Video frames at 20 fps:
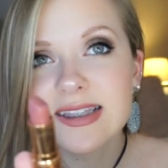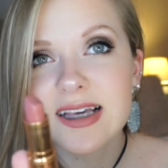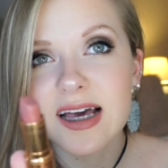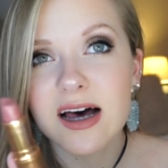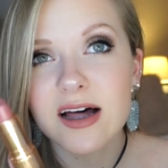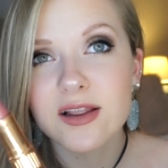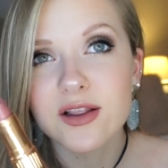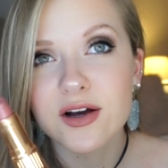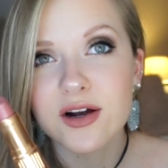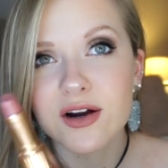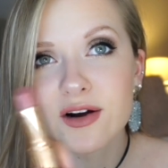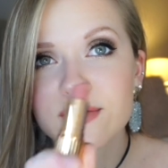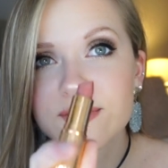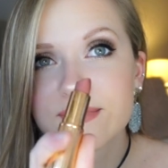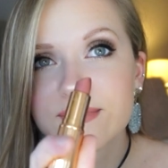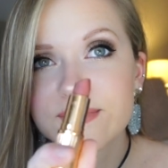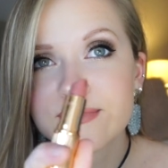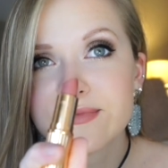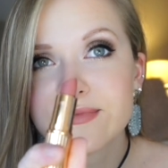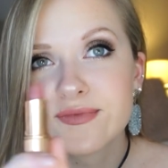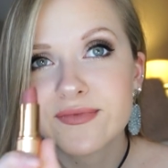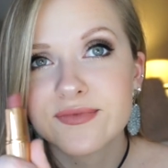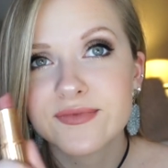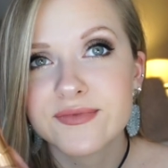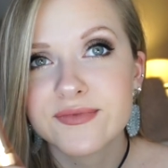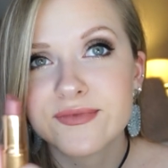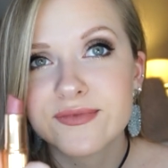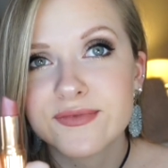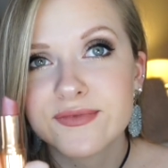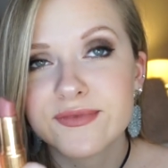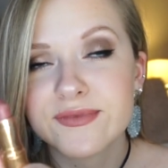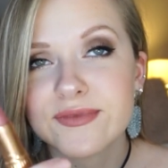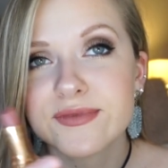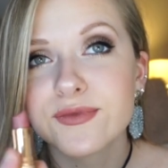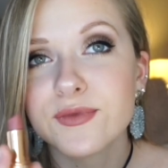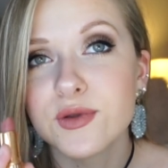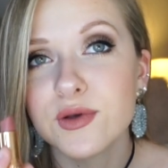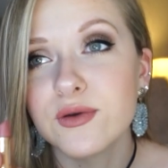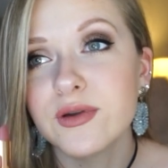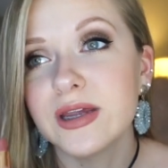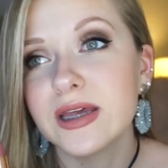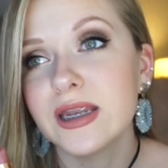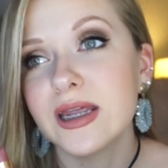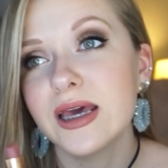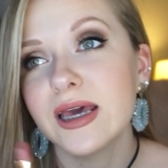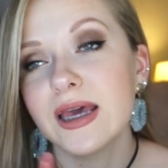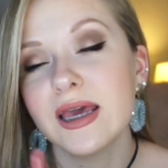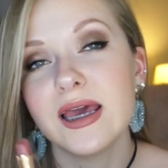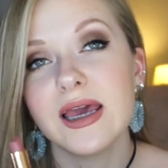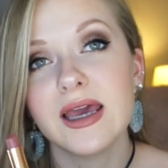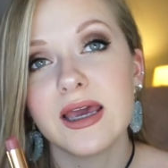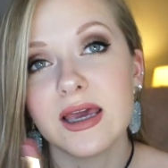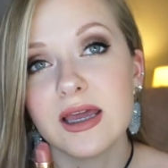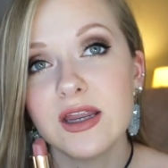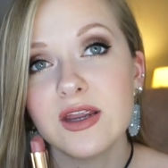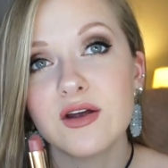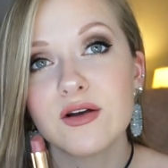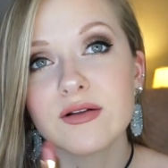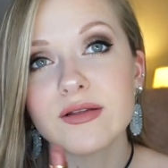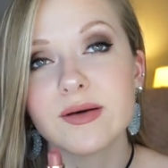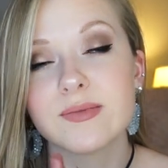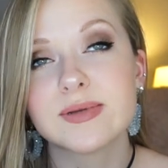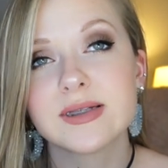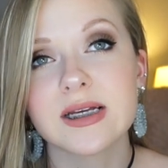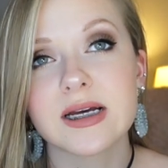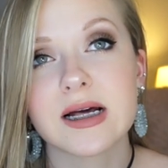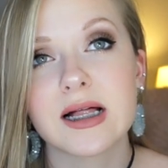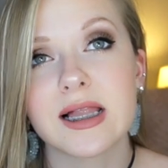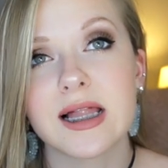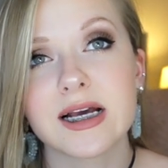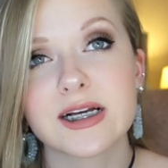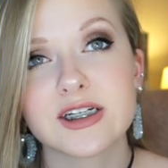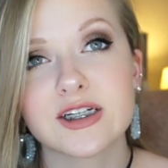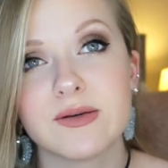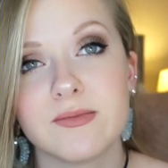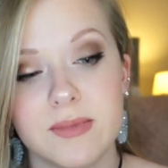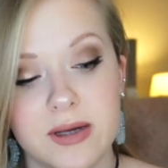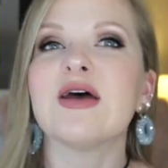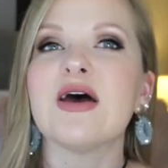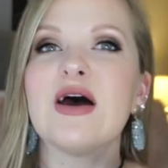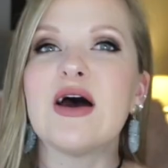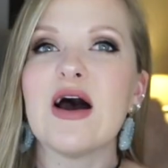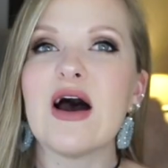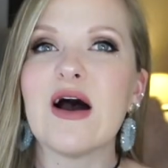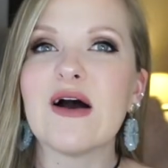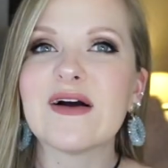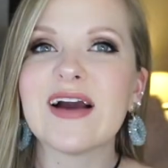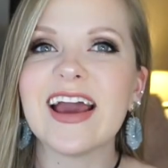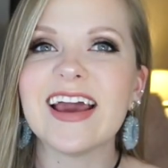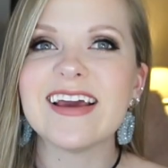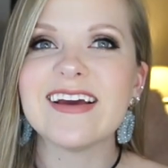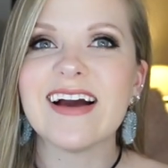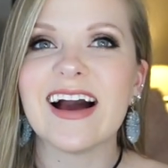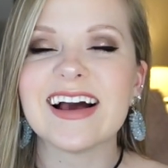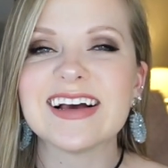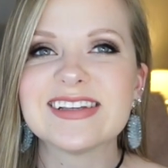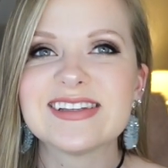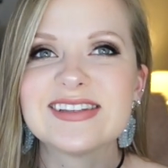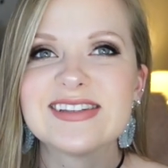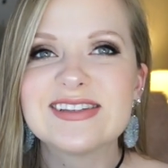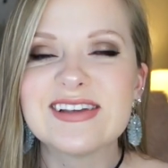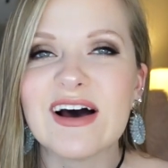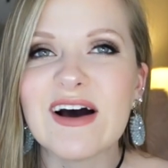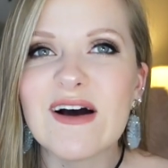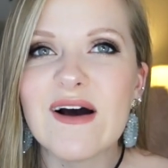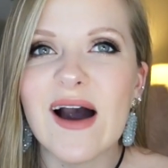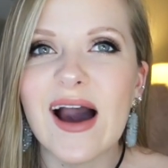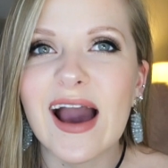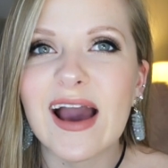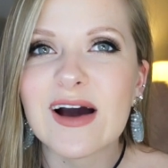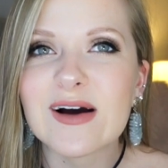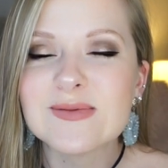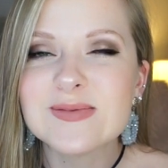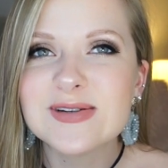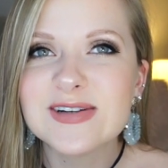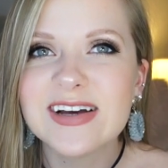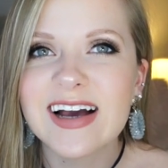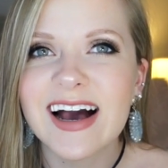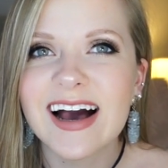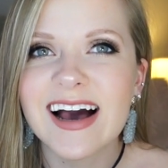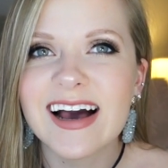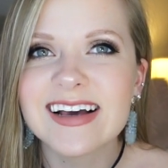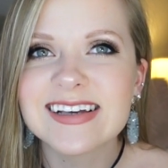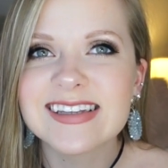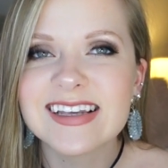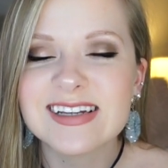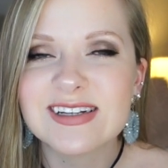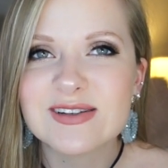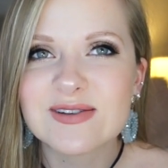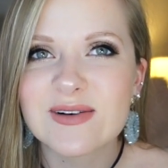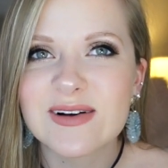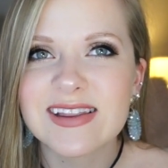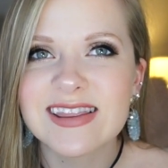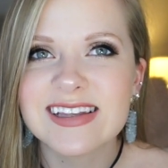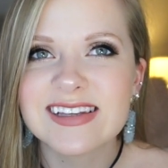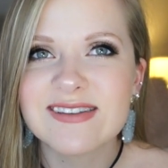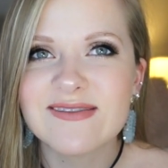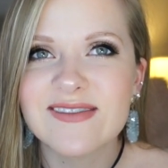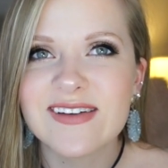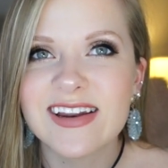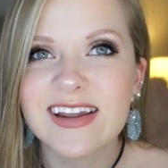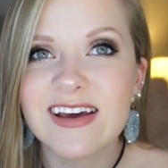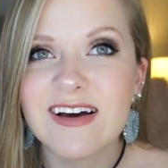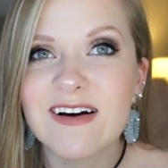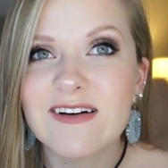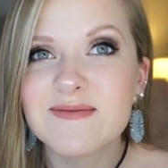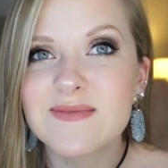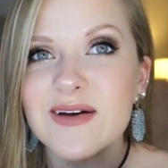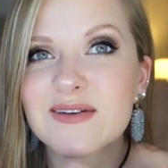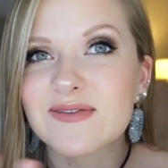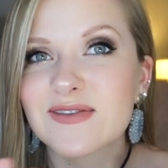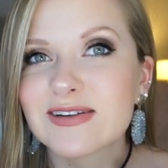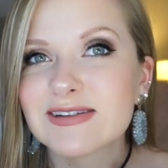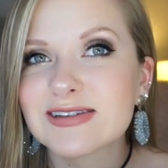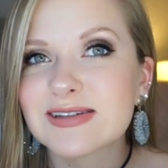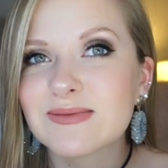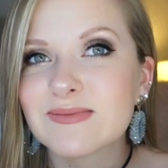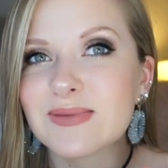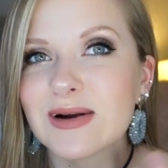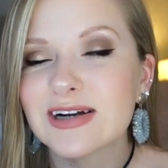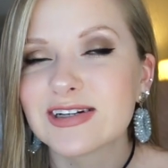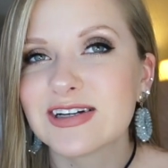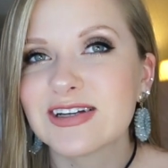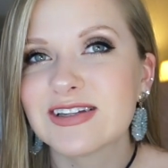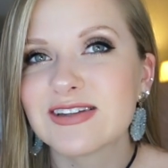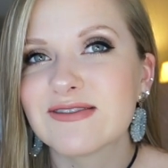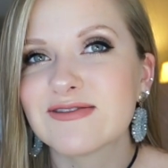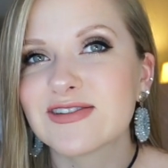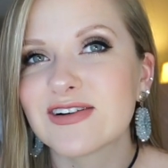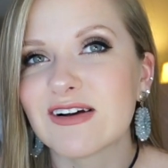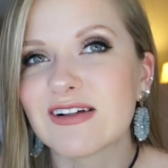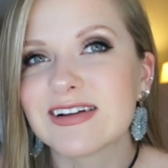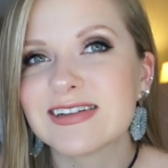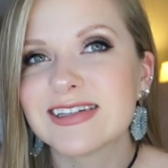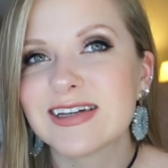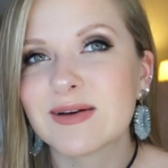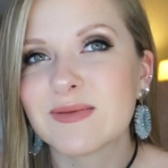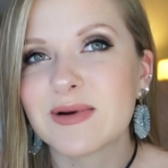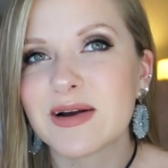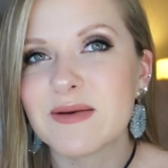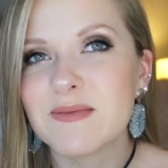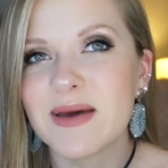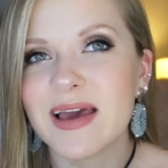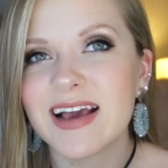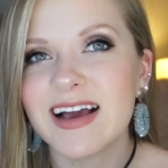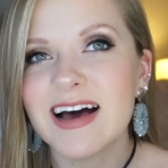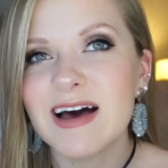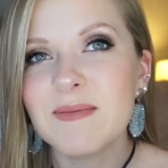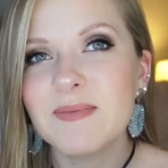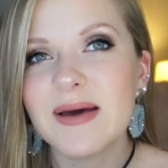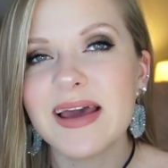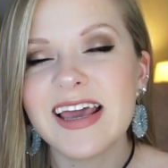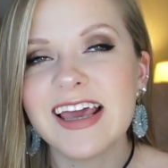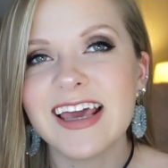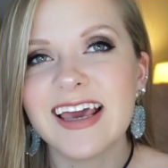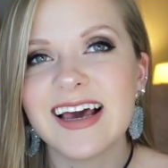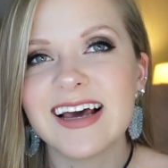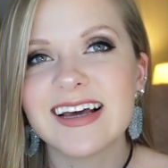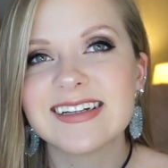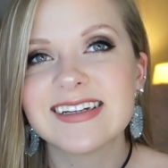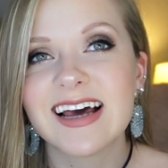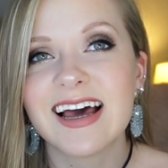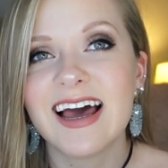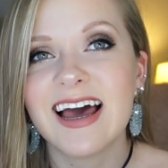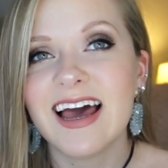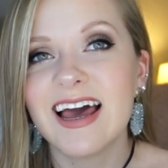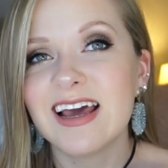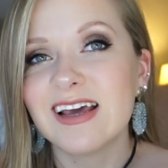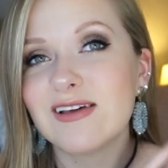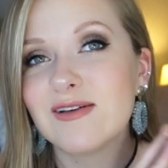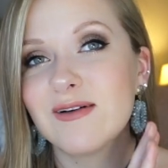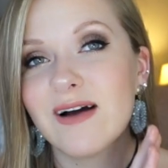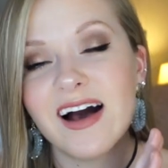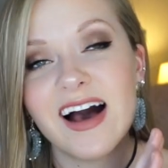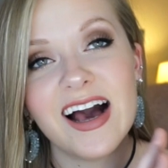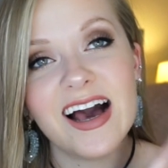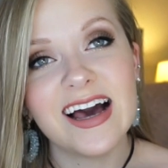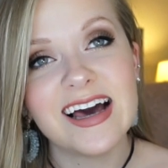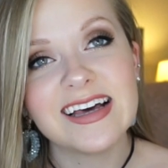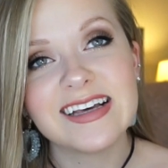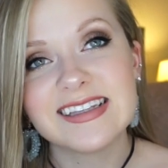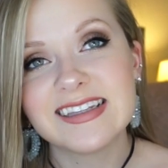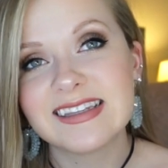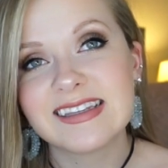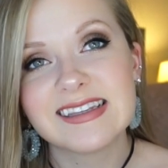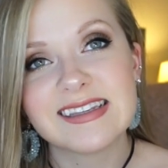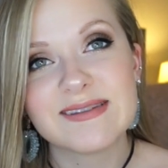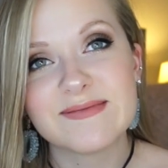color, you need it in your lipstick collection. Okay, you guys, so I hope you guys enjoyed this video of my first impressions of Charlotte Tilbury makeup, and you guys,